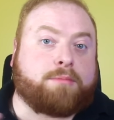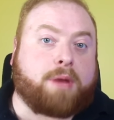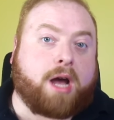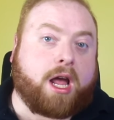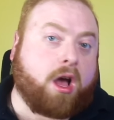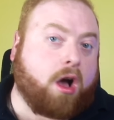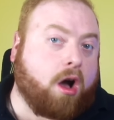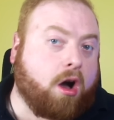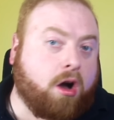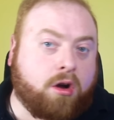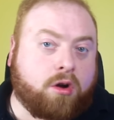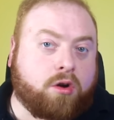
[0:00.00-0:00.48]

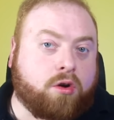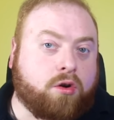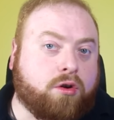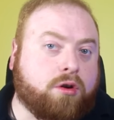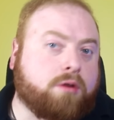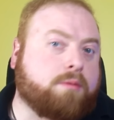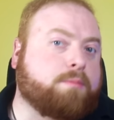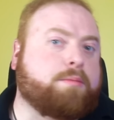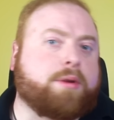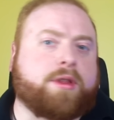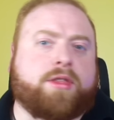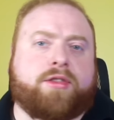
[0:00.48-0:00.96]
my
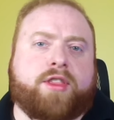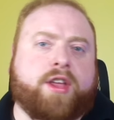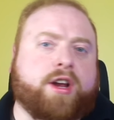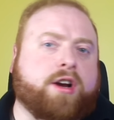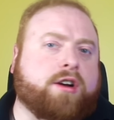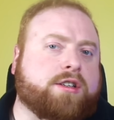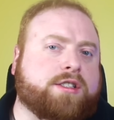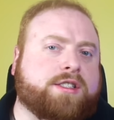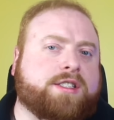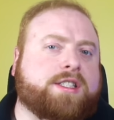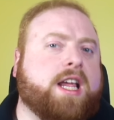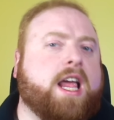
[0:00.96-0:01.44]
uncle, but
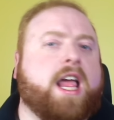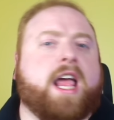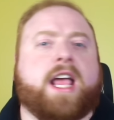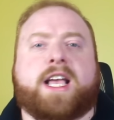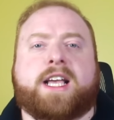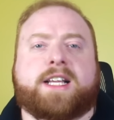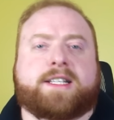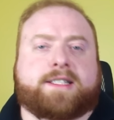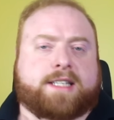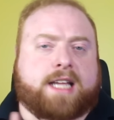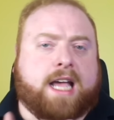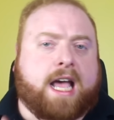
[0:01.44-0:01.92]
they're
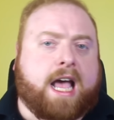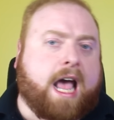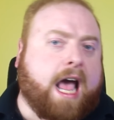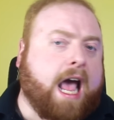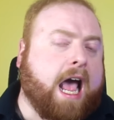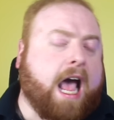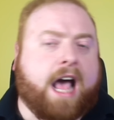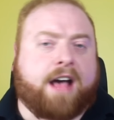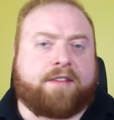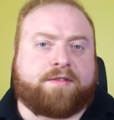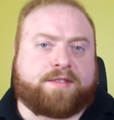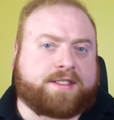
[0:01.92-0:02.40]
saying it's a
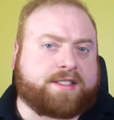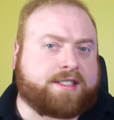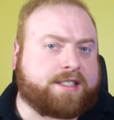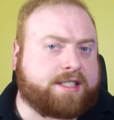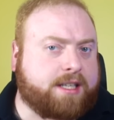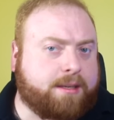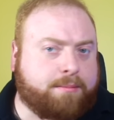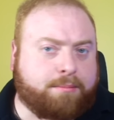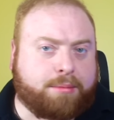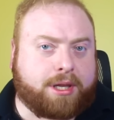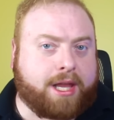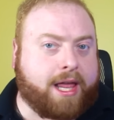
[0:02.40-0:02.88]

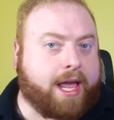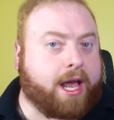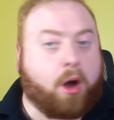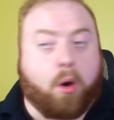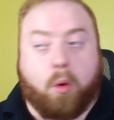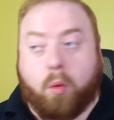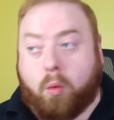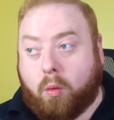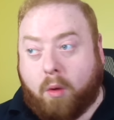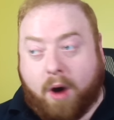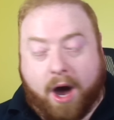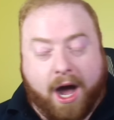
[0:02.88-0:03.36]
half-sibling.
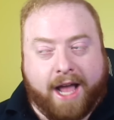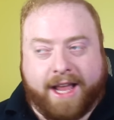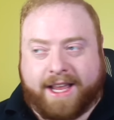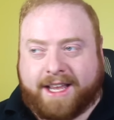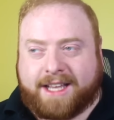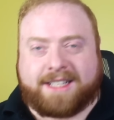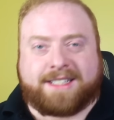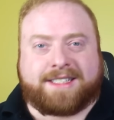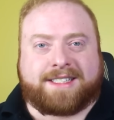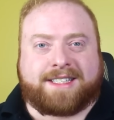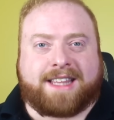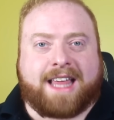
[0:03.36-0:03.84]
Why
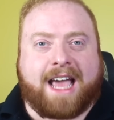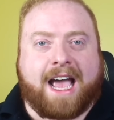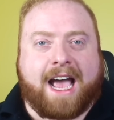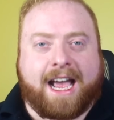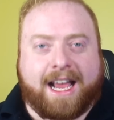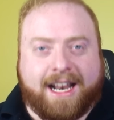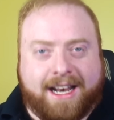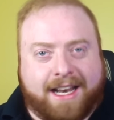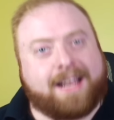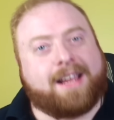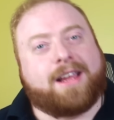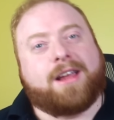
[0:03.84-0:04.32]
is
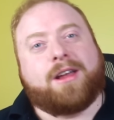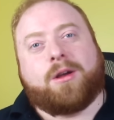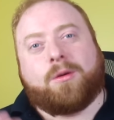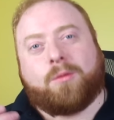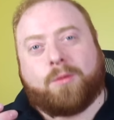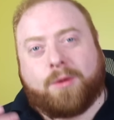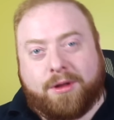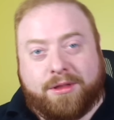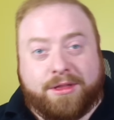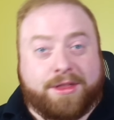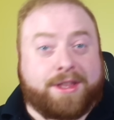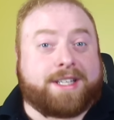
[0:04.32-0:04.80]
that?
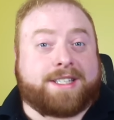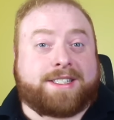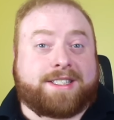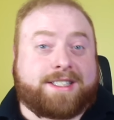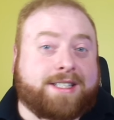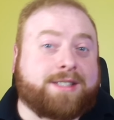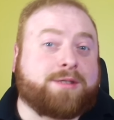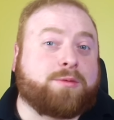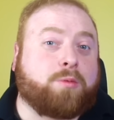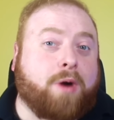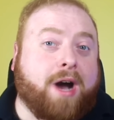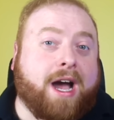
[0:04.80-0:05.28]
Well, this
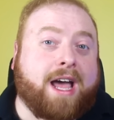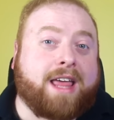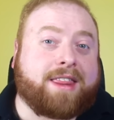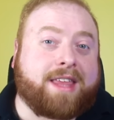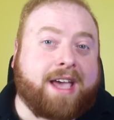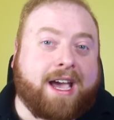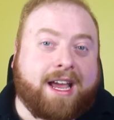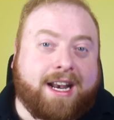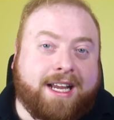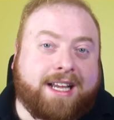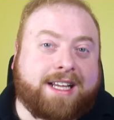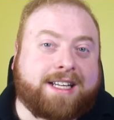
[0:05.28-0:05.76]
is why
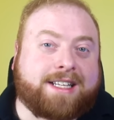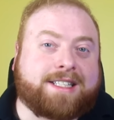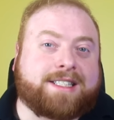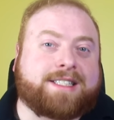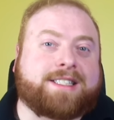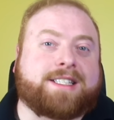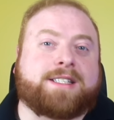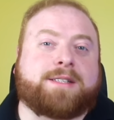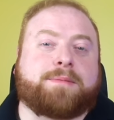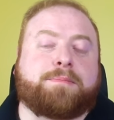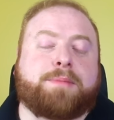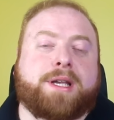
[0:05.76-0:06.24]
that
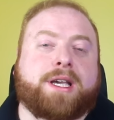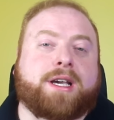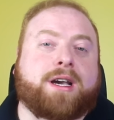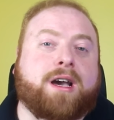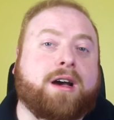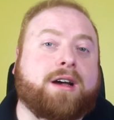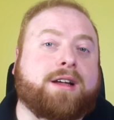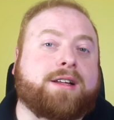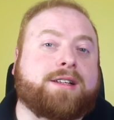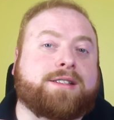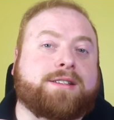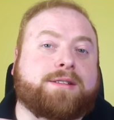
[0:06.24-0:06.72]
is
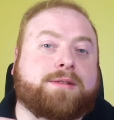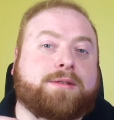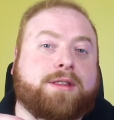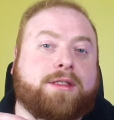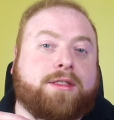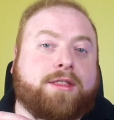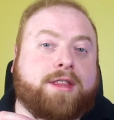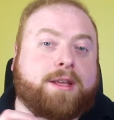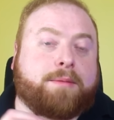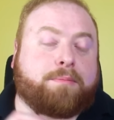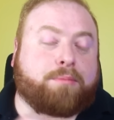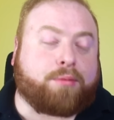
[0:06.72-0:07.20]
because
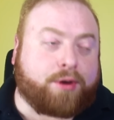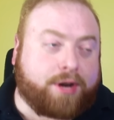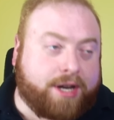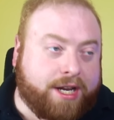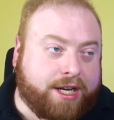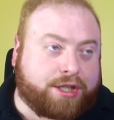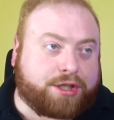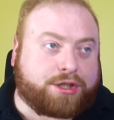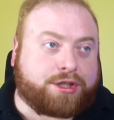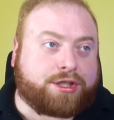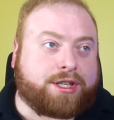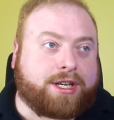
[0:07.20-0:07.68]
the
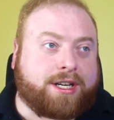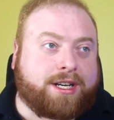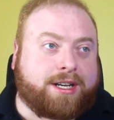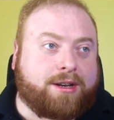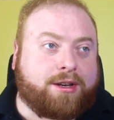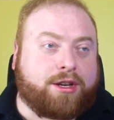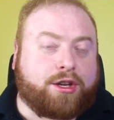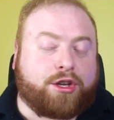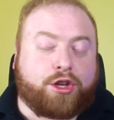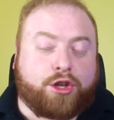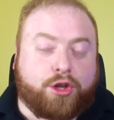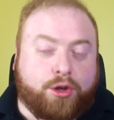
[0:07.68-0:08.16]

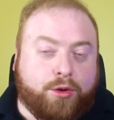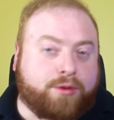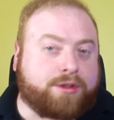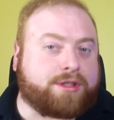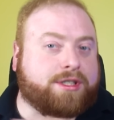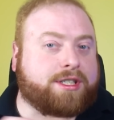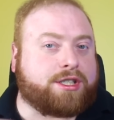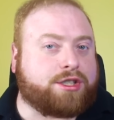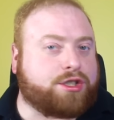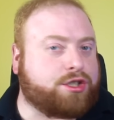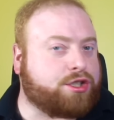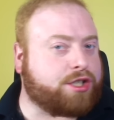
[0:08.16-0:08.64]
prediction
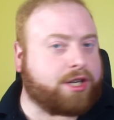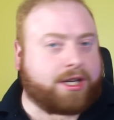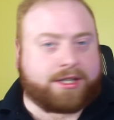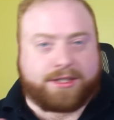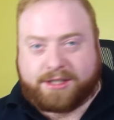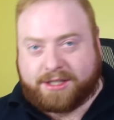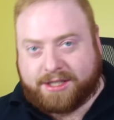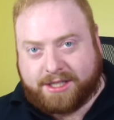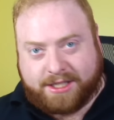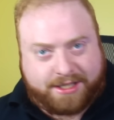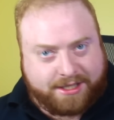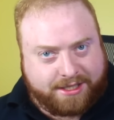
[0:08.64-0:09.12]
using
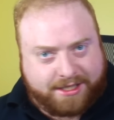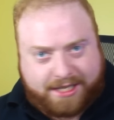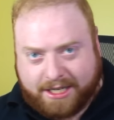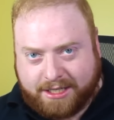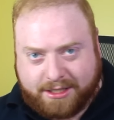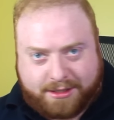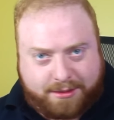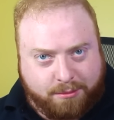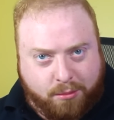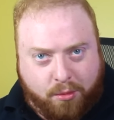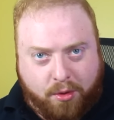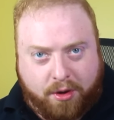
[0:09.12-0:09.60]
just the
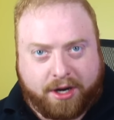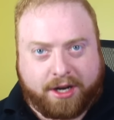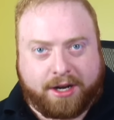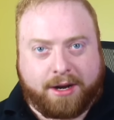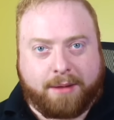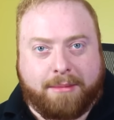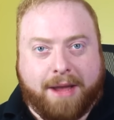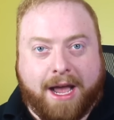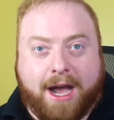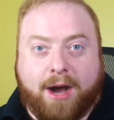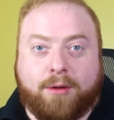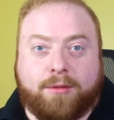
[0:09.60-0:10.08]
centimorgan
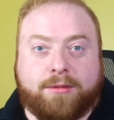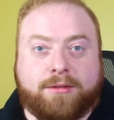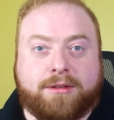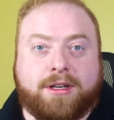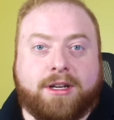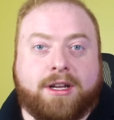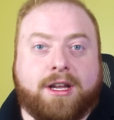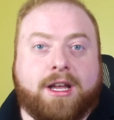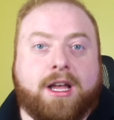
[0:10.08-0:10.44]
amount